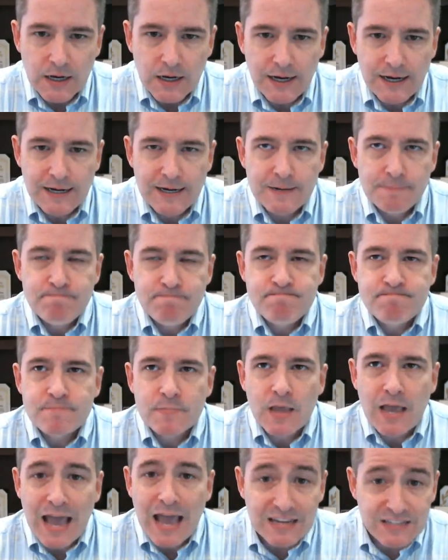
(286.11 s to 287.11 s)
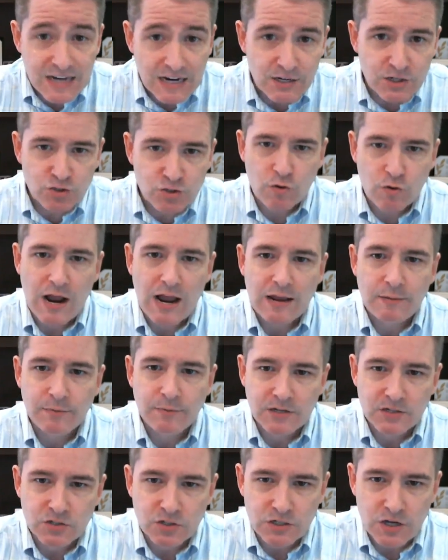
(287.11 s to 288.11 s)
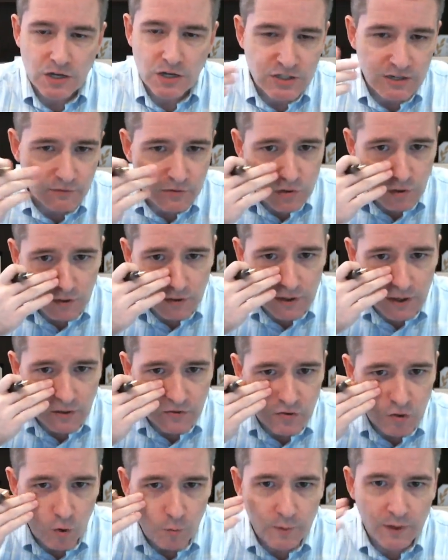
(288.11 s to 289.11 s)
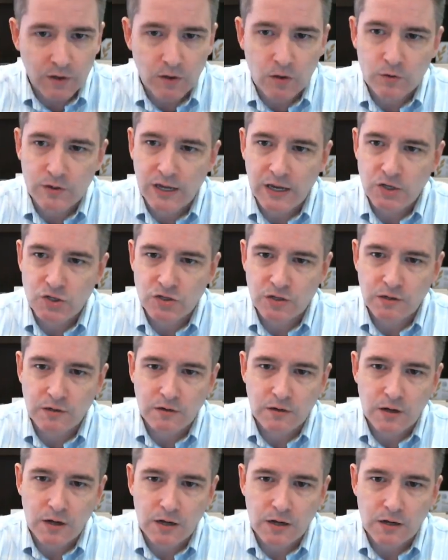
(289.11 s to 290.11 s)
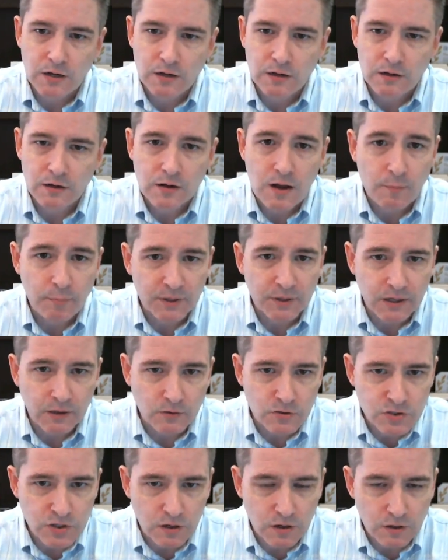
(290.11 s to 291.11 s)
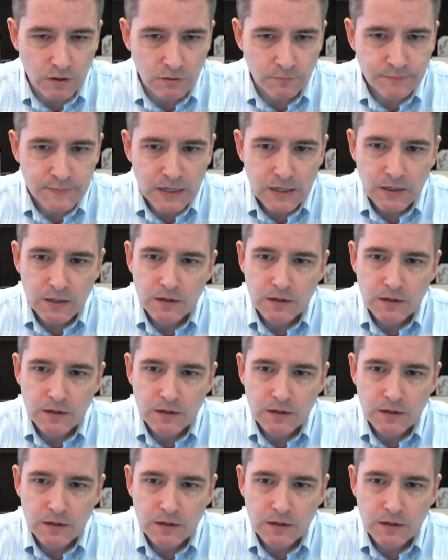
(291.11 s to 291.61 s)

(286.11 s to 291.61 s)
As I described, Chief Instructor Nelson opened a location a couple of years ago